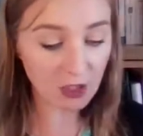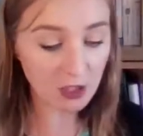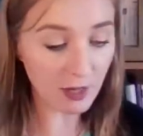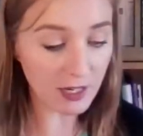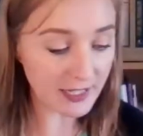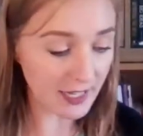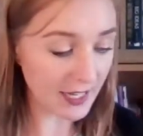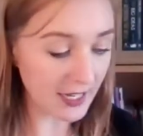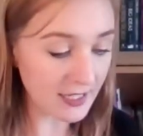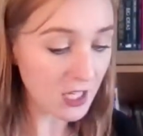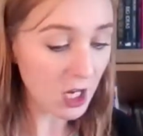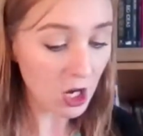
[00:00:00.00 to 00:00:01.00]
you some
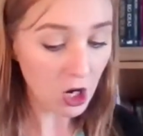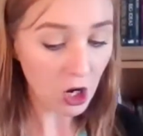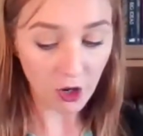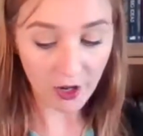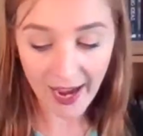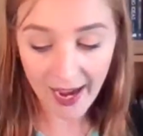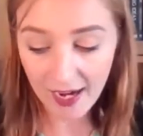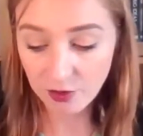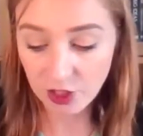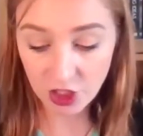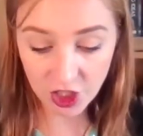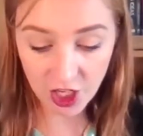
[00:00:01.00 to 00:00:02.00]
ideas on how
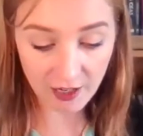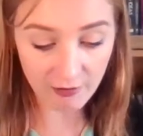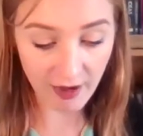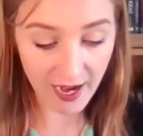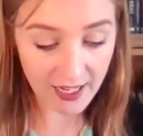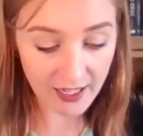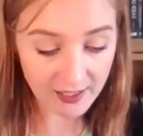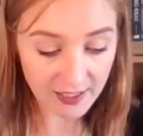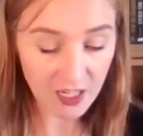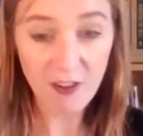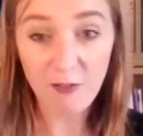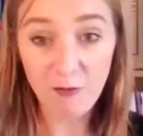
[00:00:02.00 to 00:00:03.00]
to generate
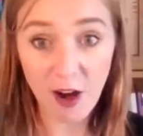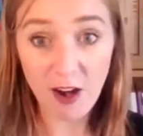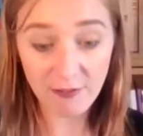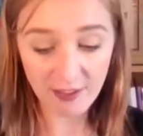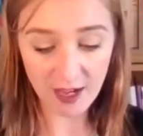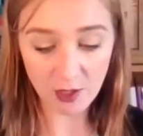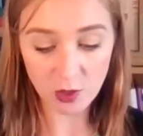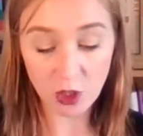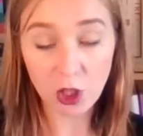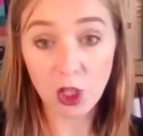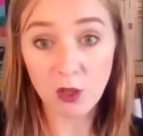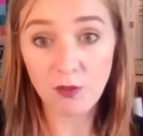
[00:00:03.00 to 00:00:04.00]

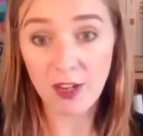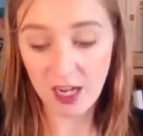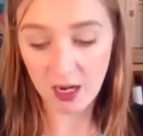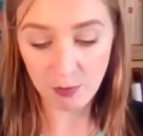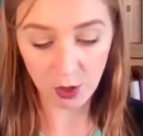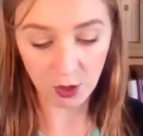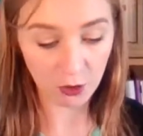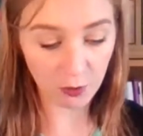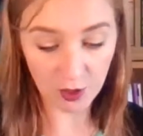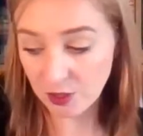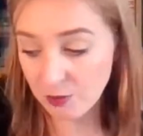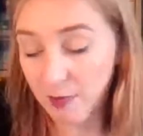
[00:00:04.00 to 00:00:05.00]
5,000 QV a month,
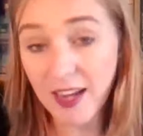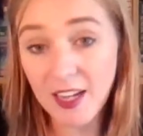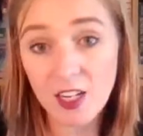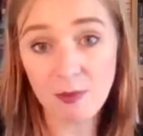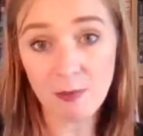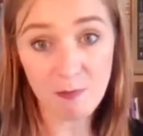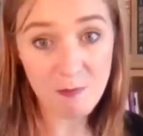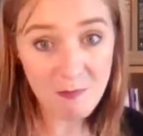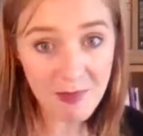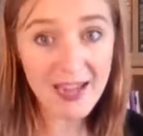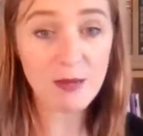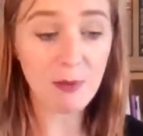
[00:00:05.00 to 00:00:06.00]
because many
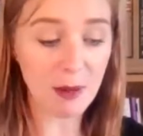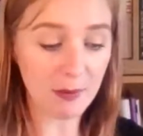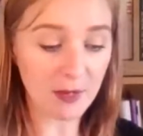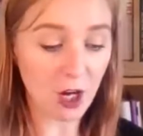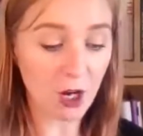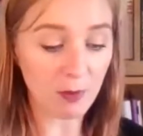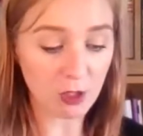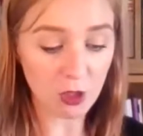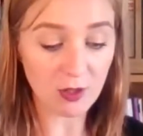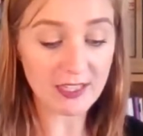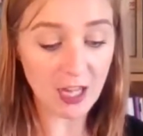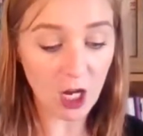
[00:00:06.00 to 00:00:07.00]
people in Arbonne
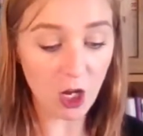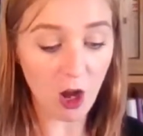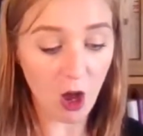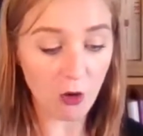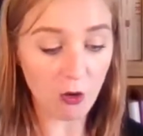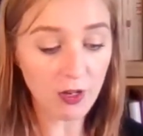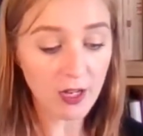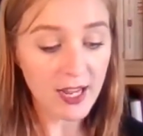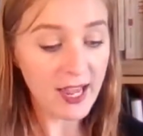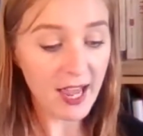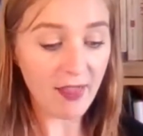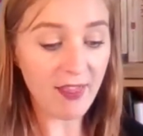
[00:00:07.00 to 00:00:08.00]
do this alone,
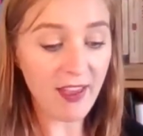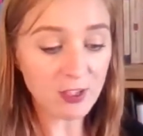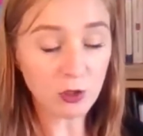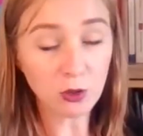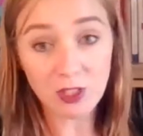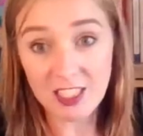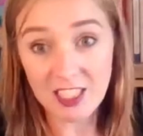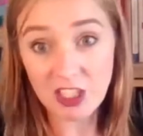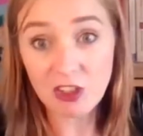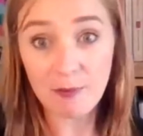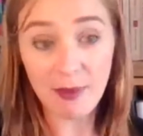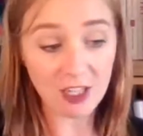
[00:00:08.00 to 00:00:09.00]
and that's called the
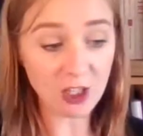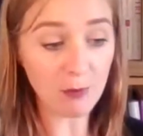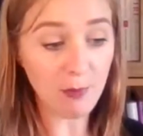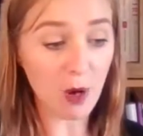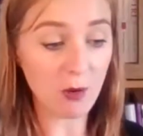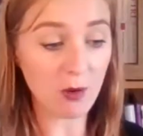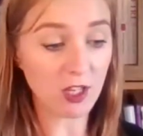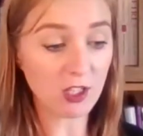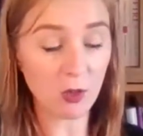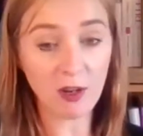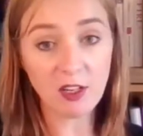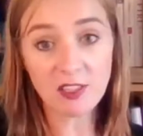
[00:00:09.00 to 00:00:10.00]
district manager bonus.
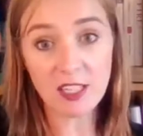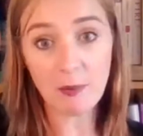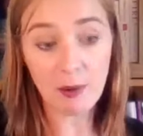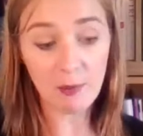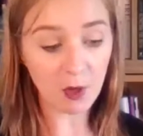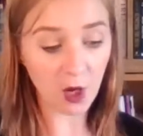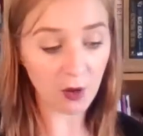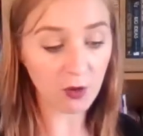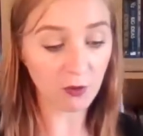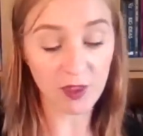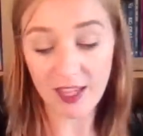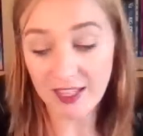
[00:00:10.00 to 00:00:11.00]
So when you see people going
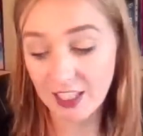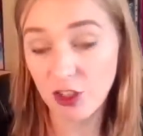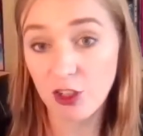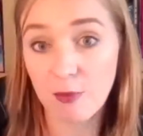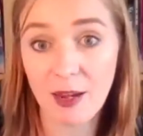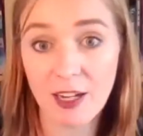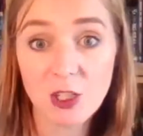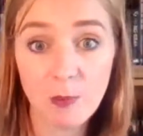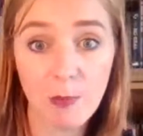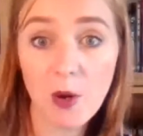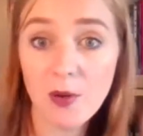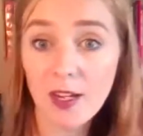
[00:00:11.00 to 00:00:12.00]
up for their district manager
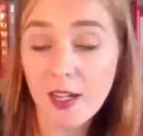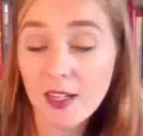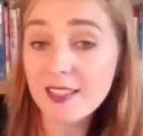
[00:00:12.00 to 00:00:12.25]
bonus,